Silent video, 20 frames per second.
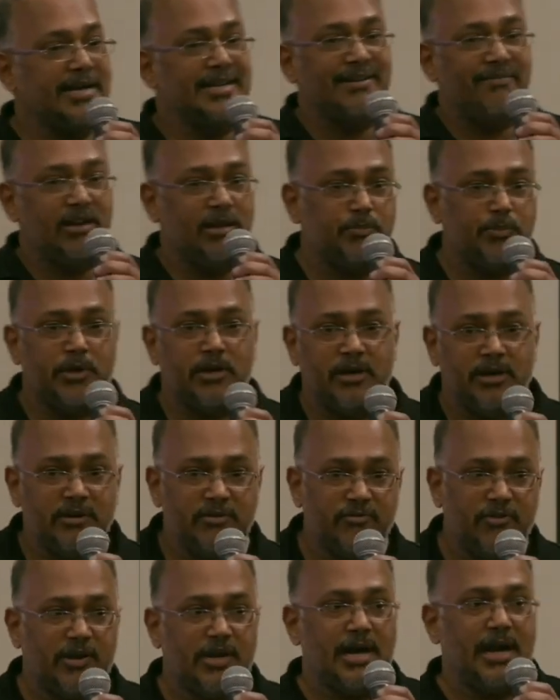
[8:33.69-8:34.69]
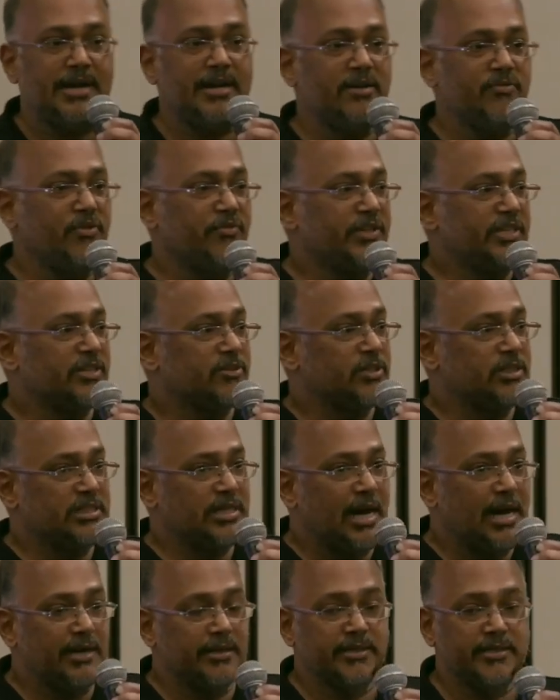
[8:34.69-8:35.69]
developer for
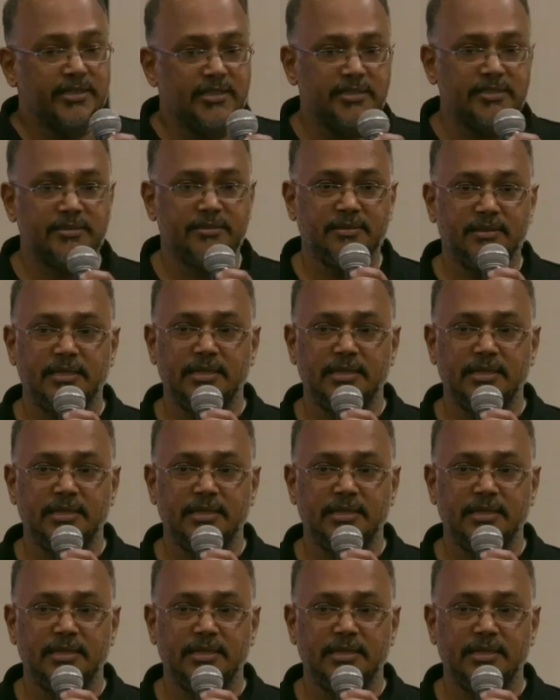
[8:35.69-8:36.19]
$150,000.